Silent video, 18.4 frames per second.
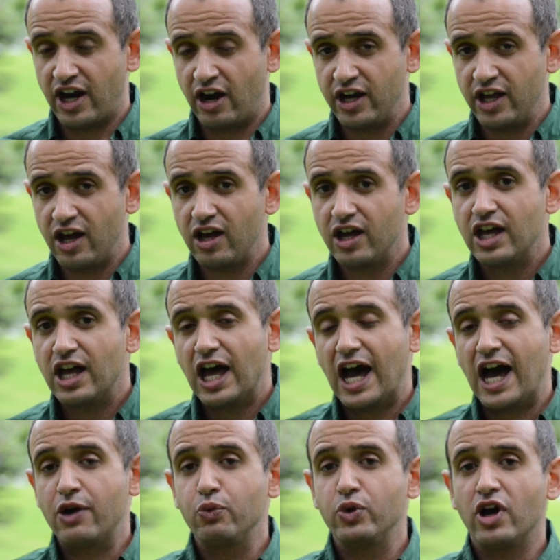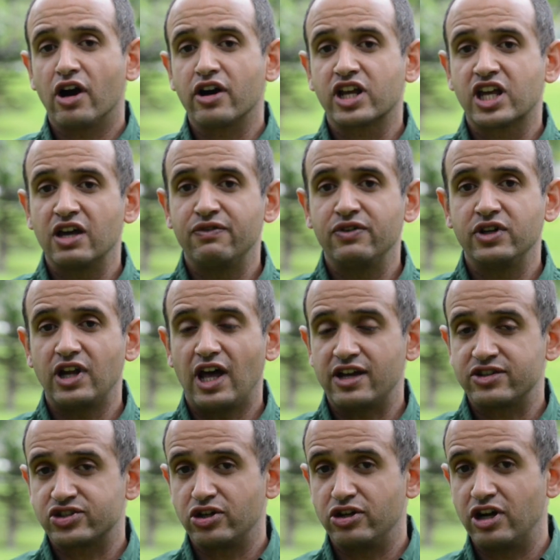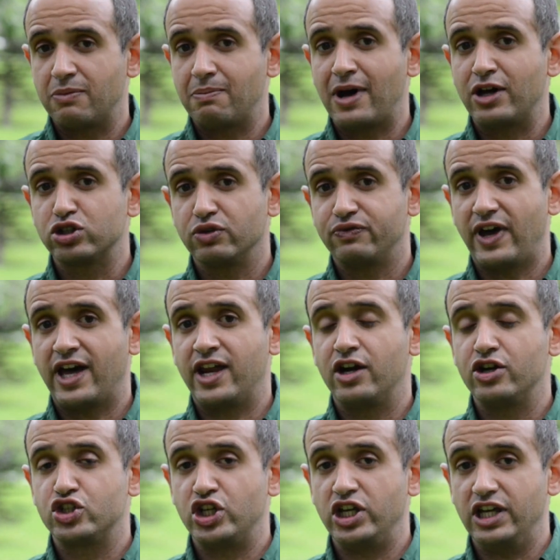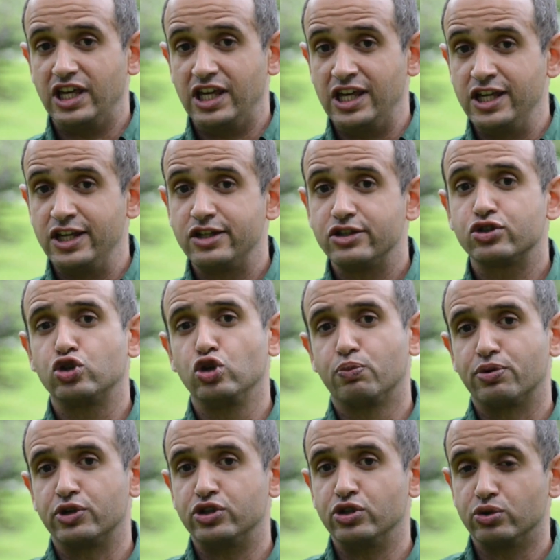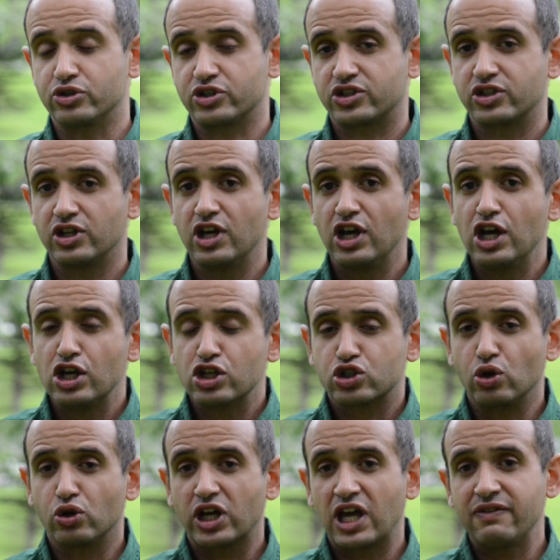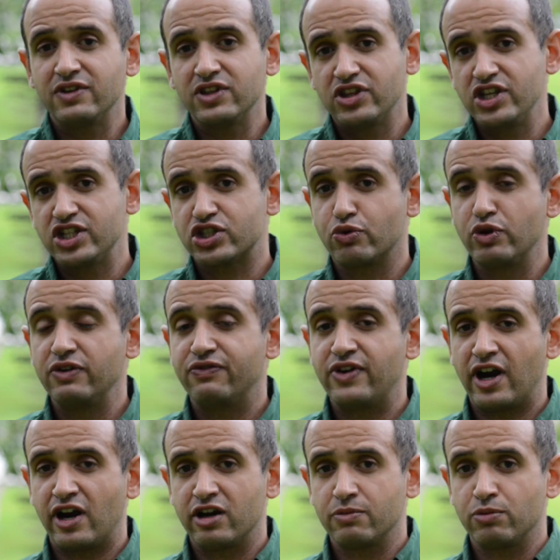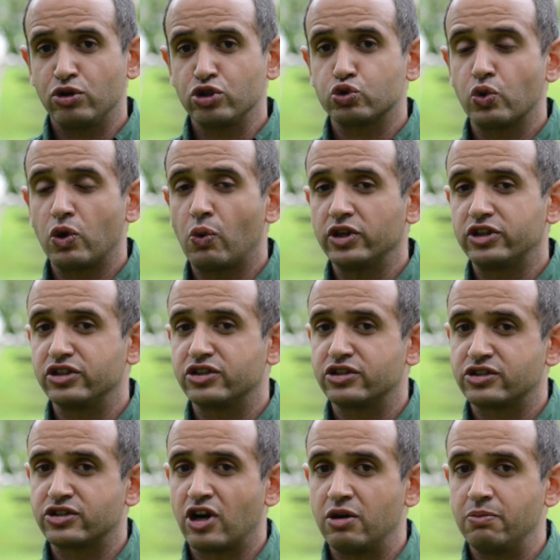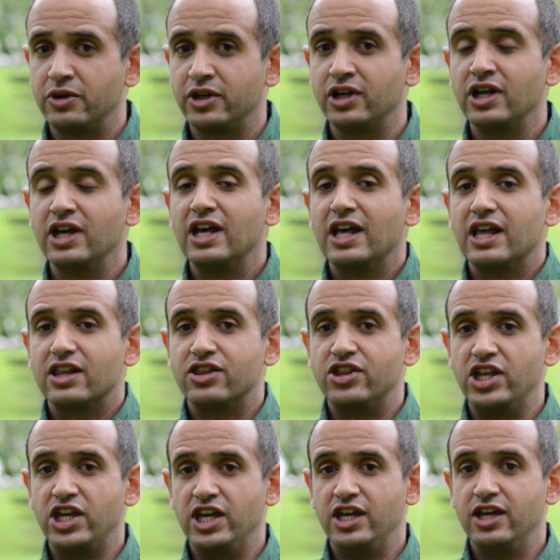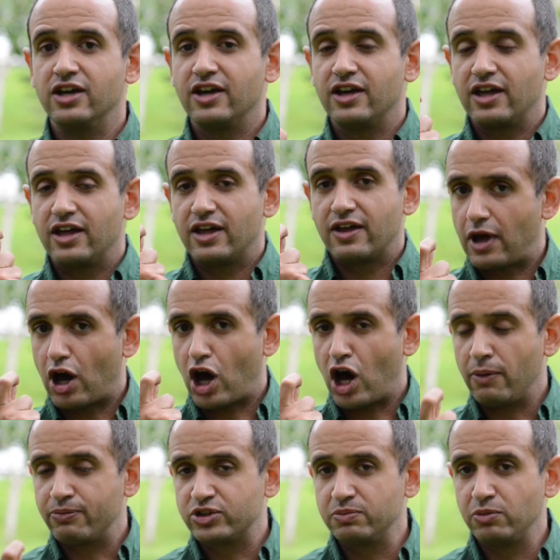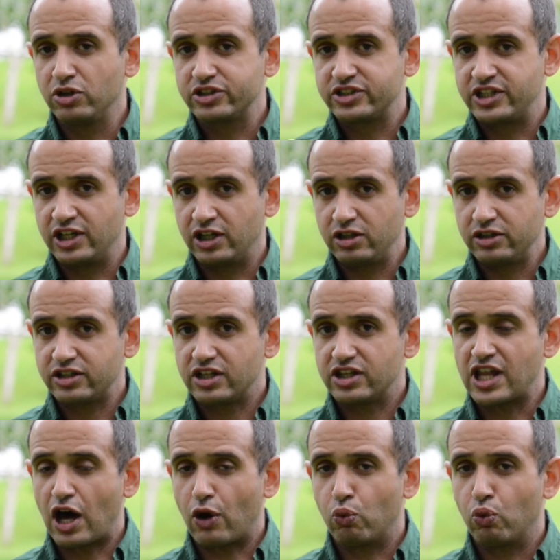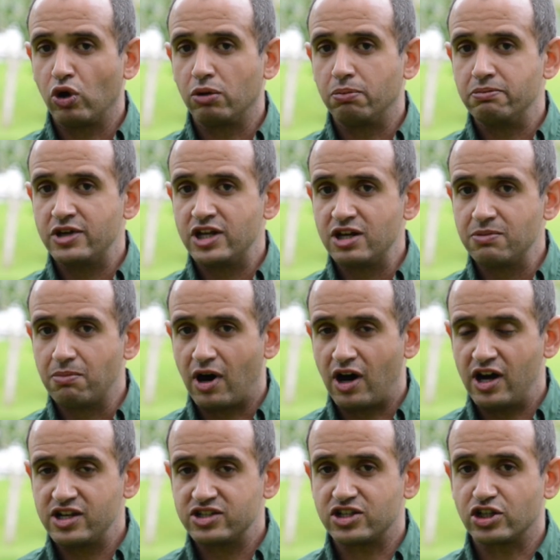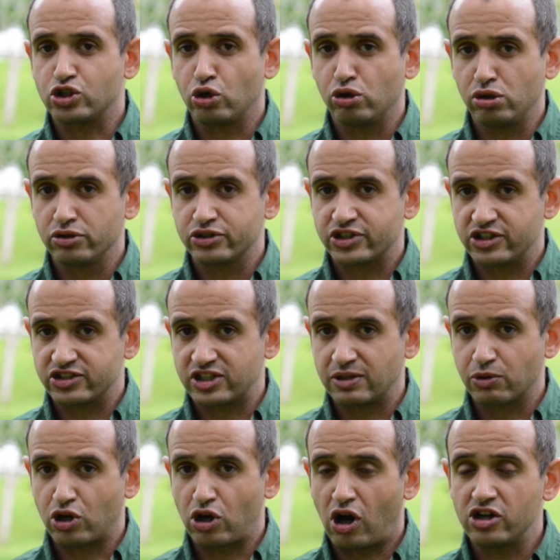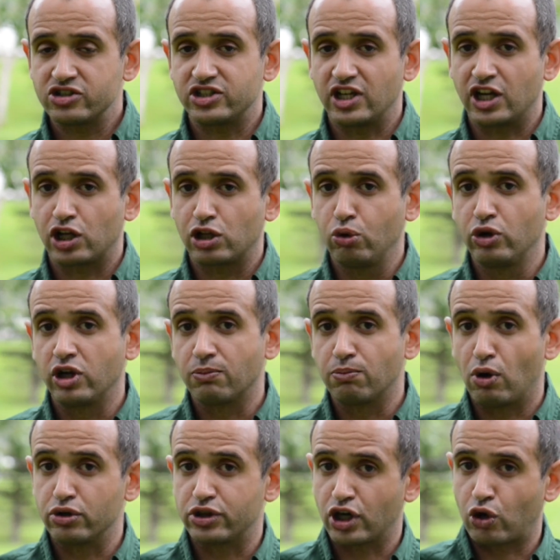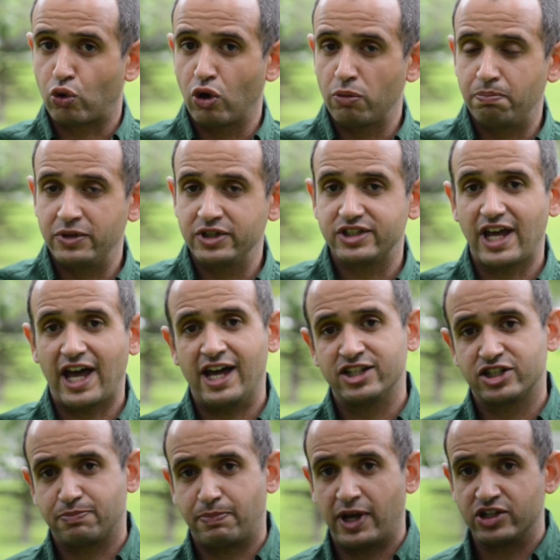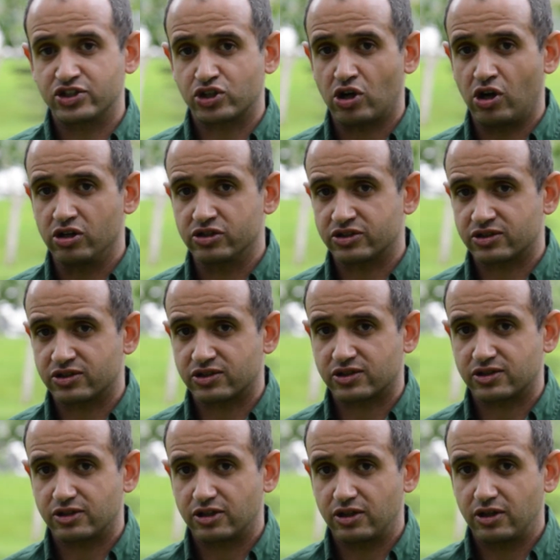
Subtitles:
area, and we are given a certain amount of energy E to produce. So given these three variables, we want to determine the optimal tilt that will minimize the total system cost, including both equipment and space costs.